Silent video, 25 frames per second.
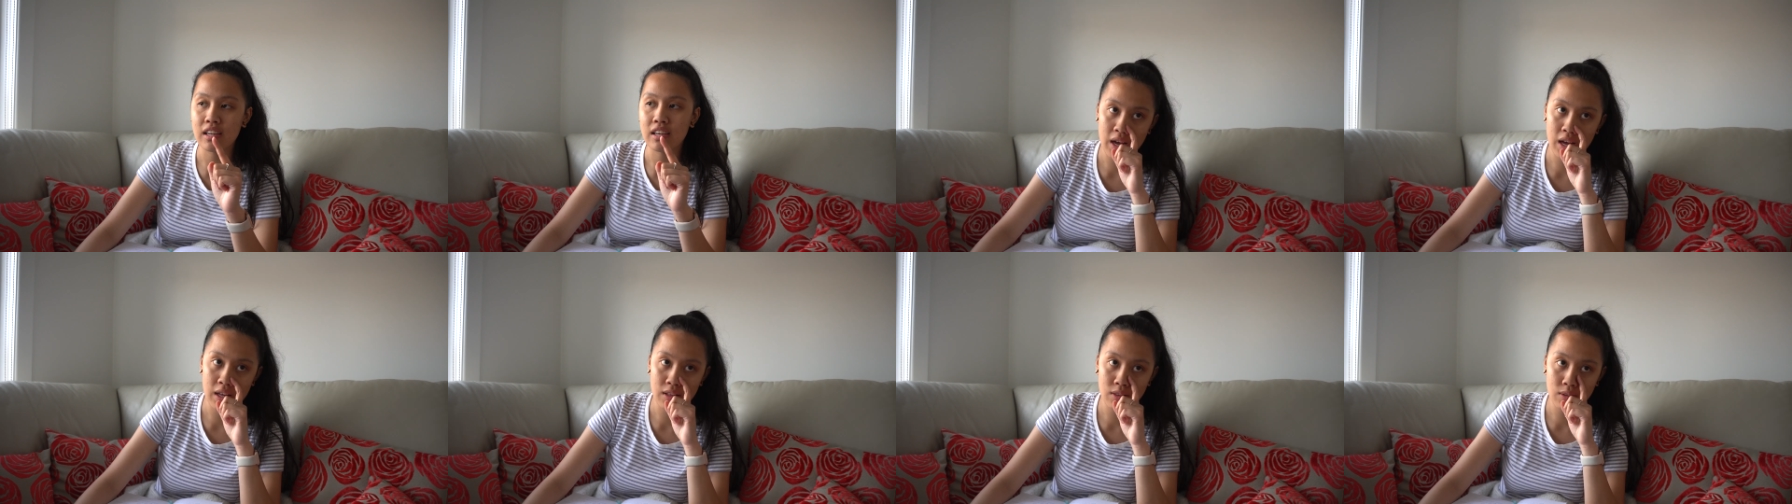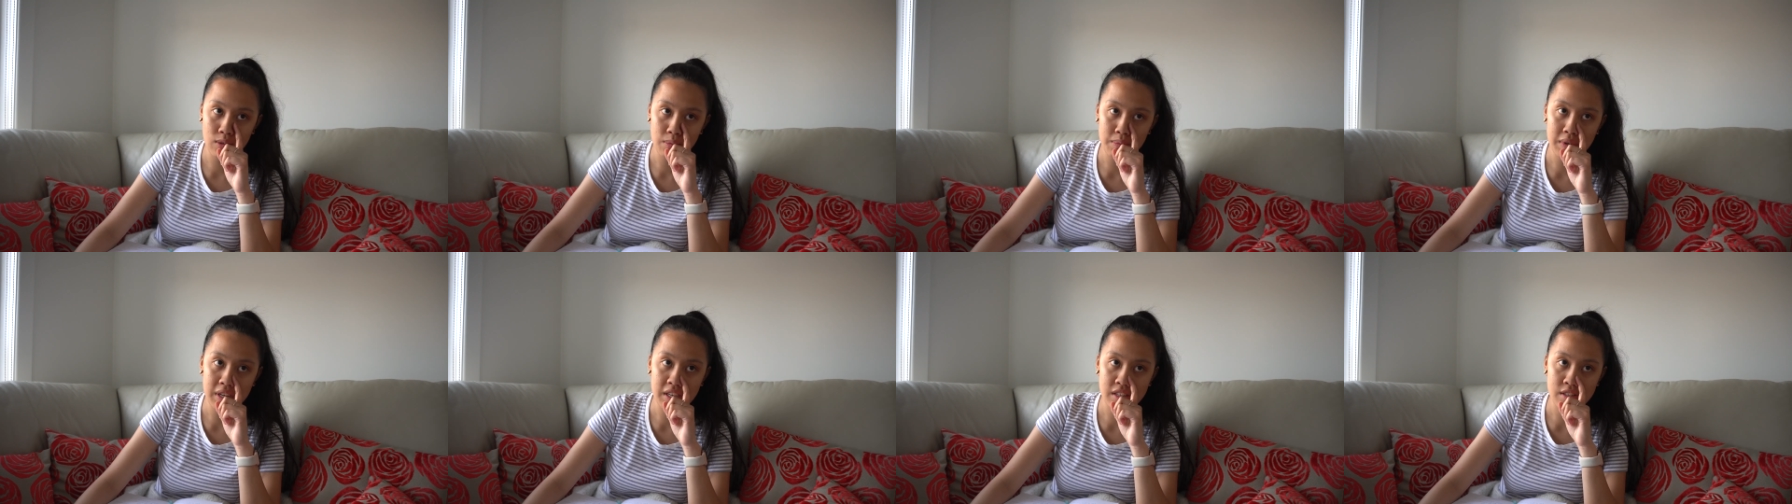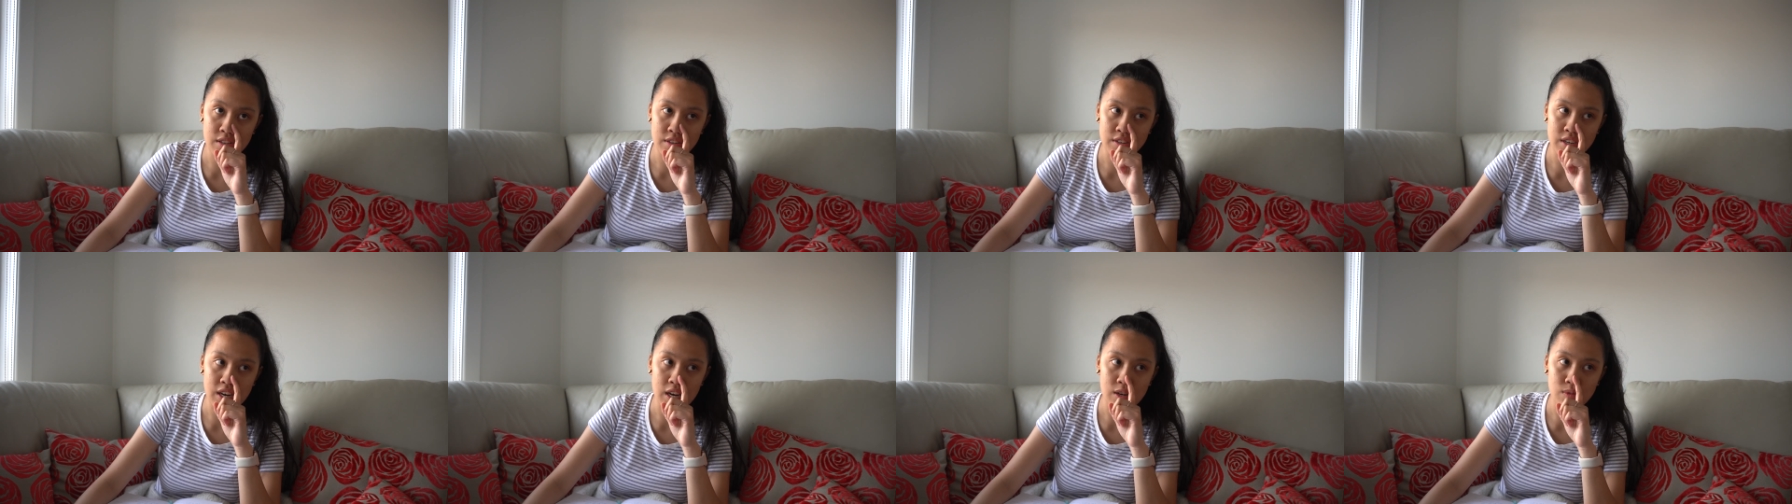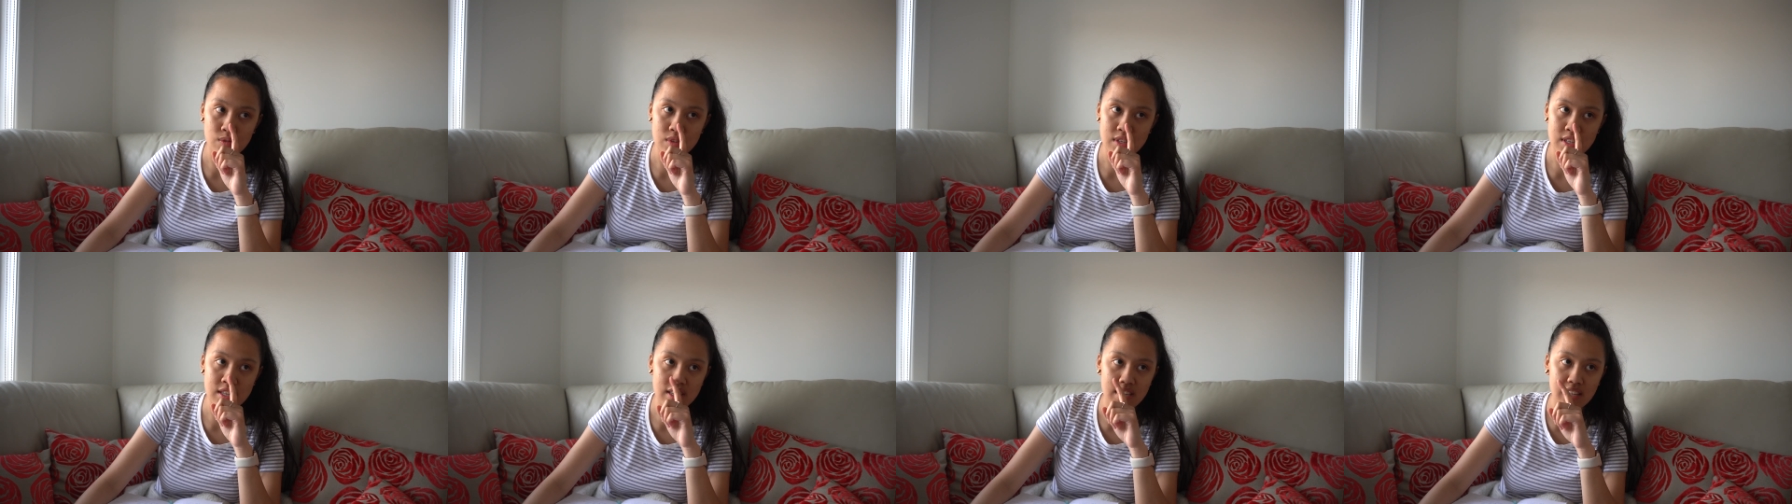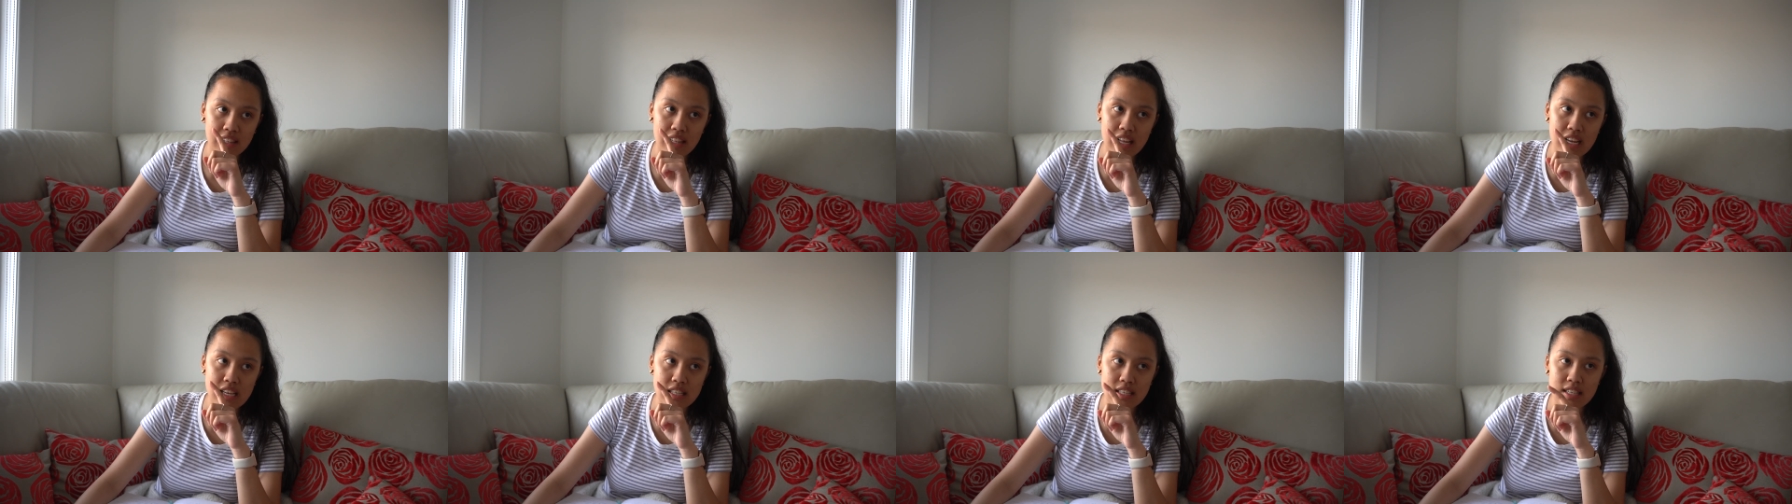I thought my undergrad was gonna
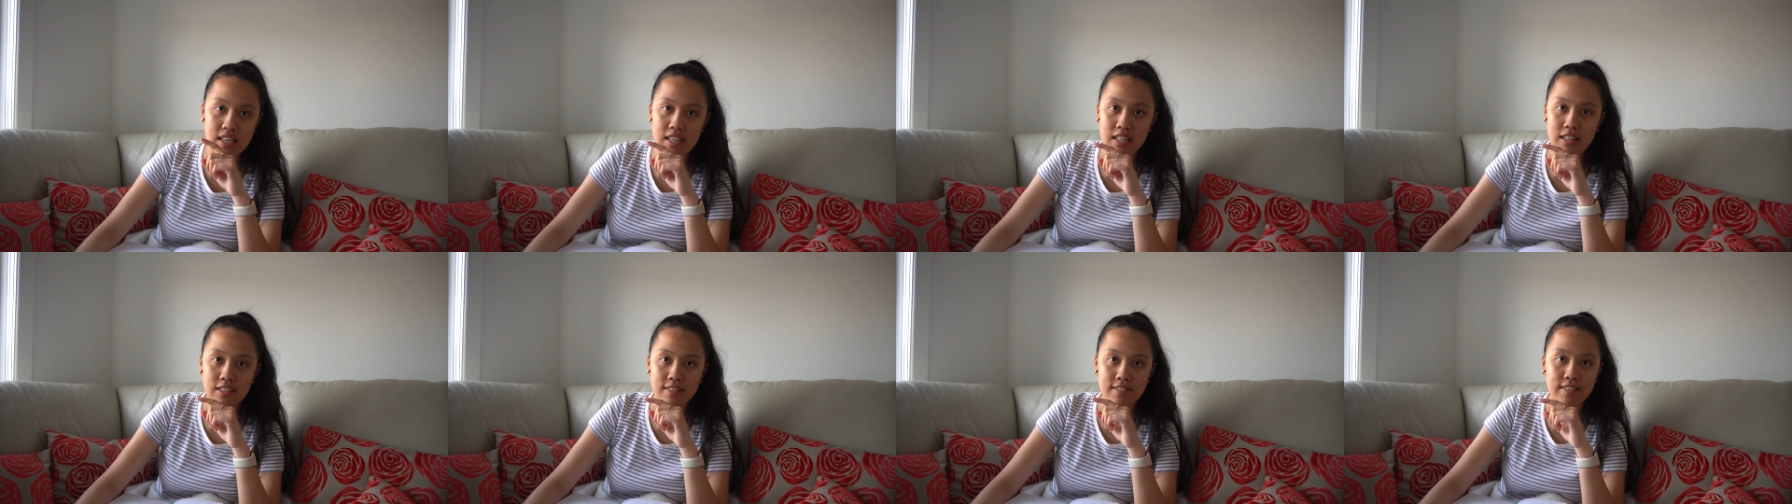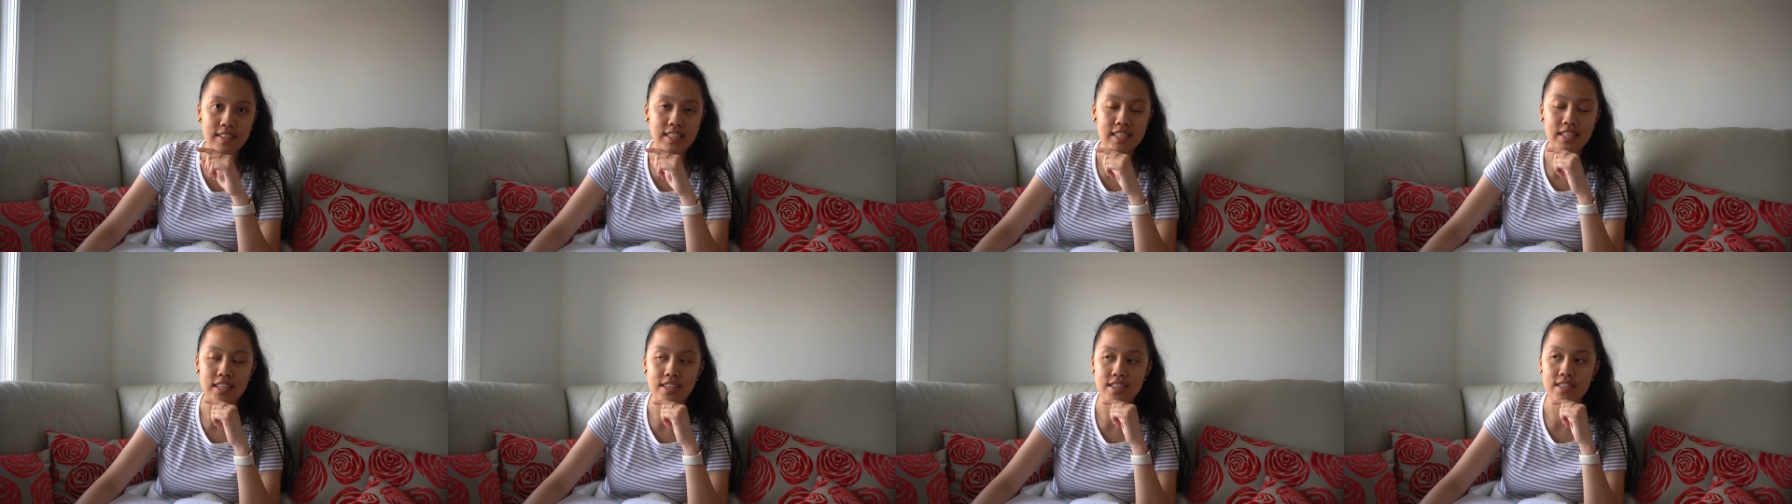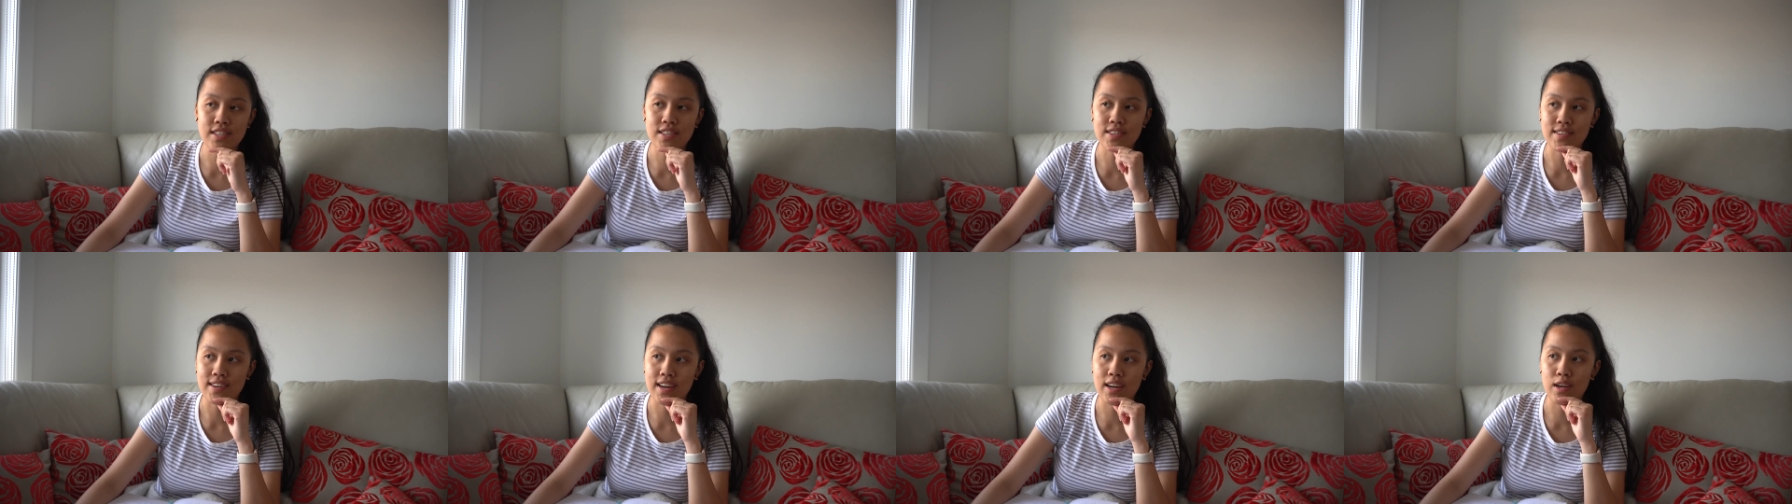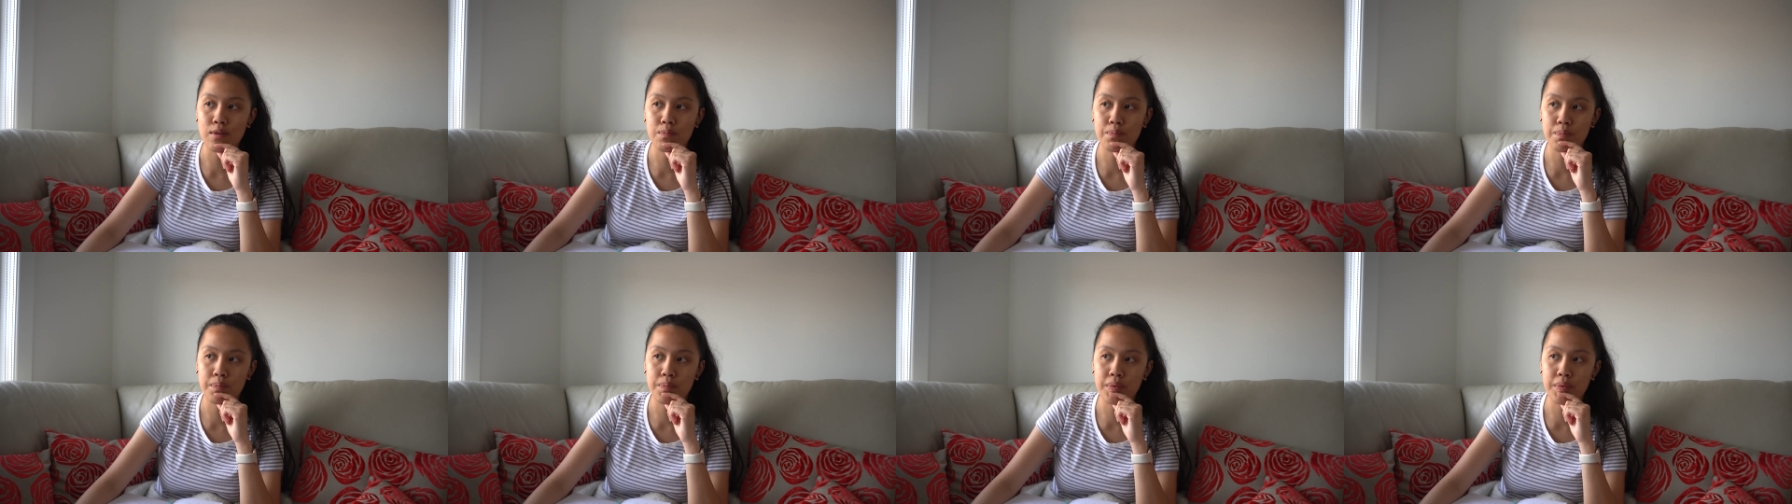last like 3 years, right?